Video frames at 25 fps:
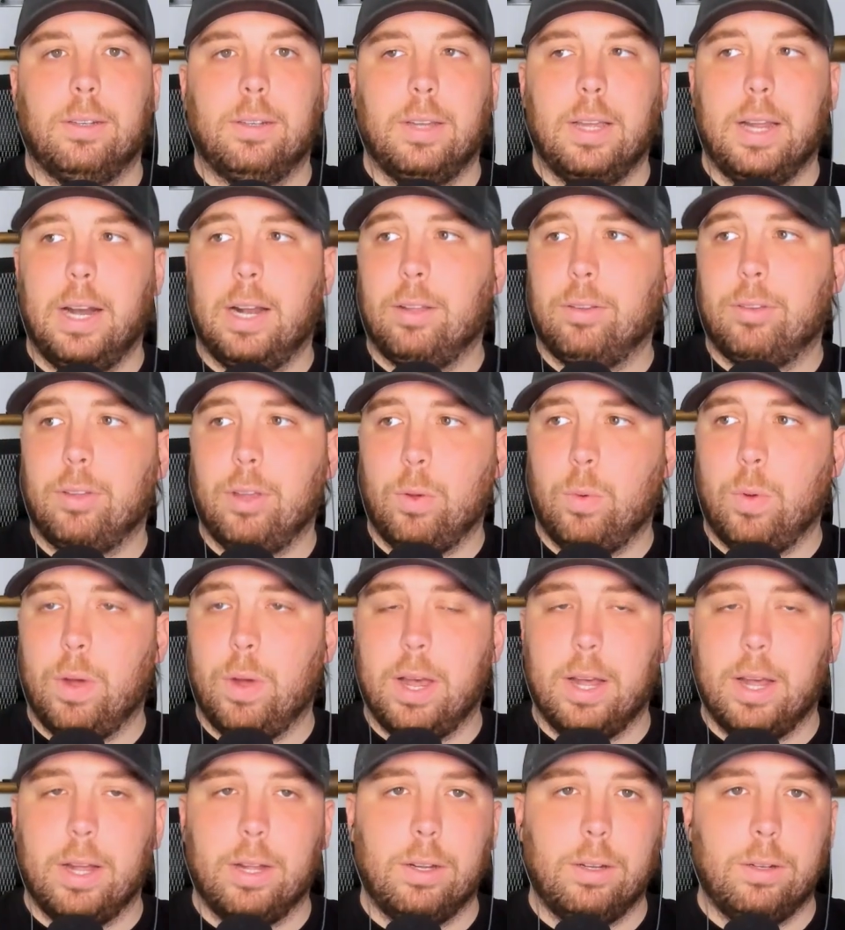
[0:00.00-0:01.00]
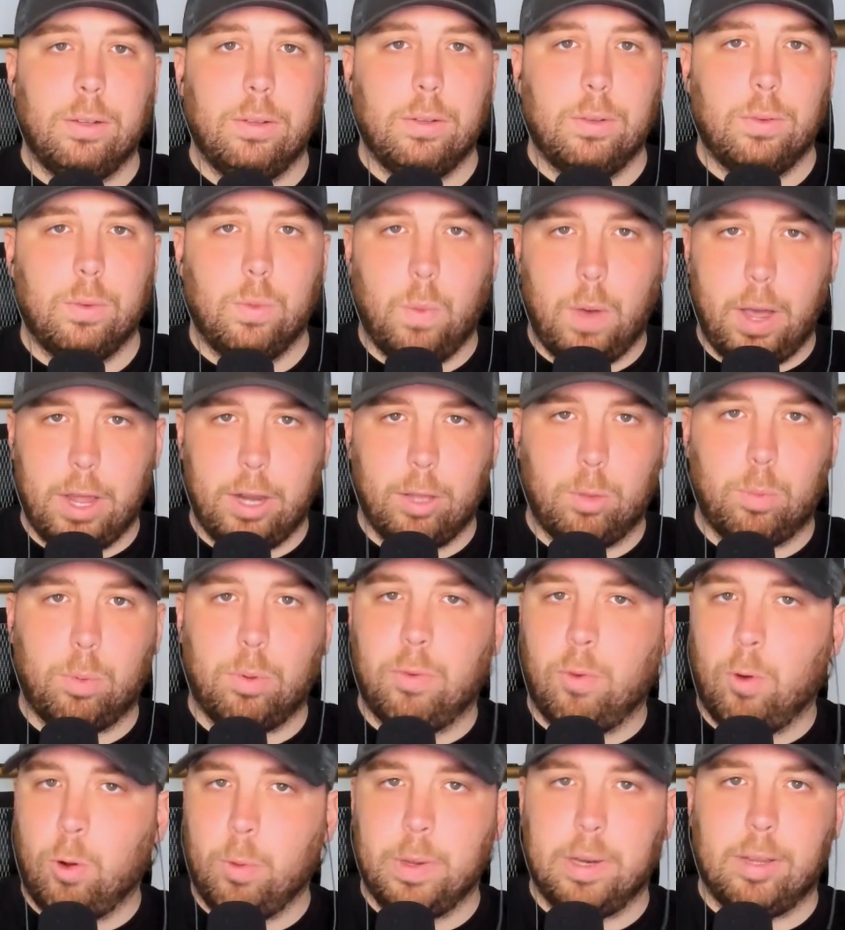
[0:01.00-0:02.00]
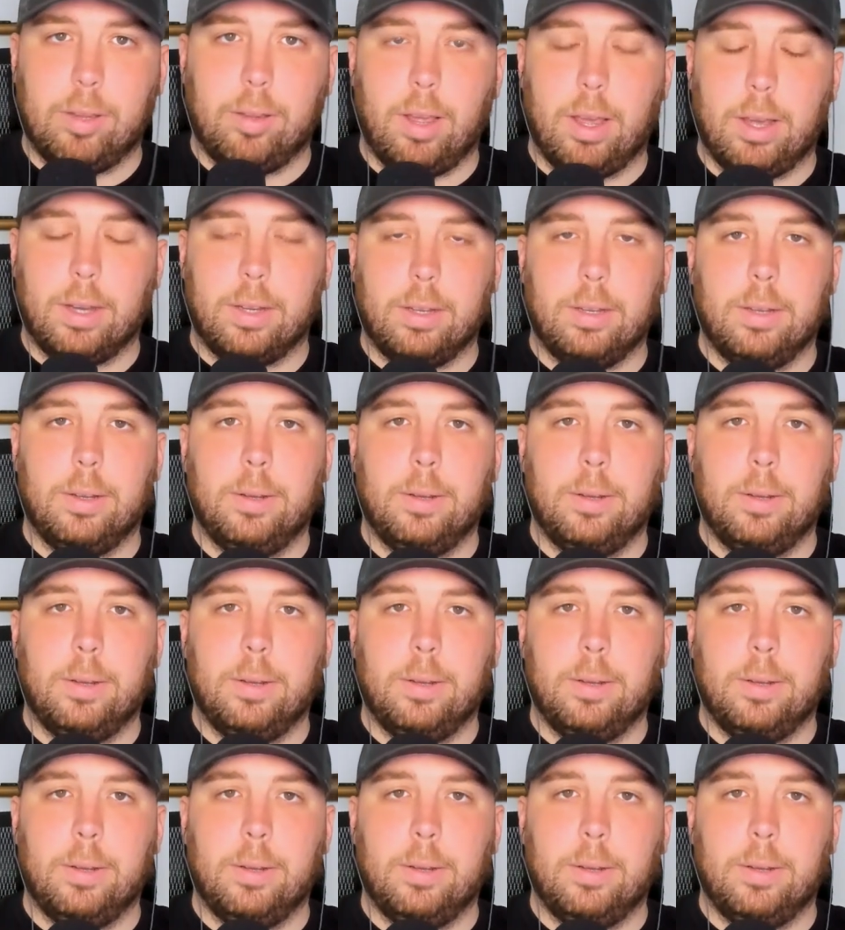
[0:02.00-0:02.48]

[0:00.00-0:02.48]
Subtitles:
And I'll say, well, why does performance suck?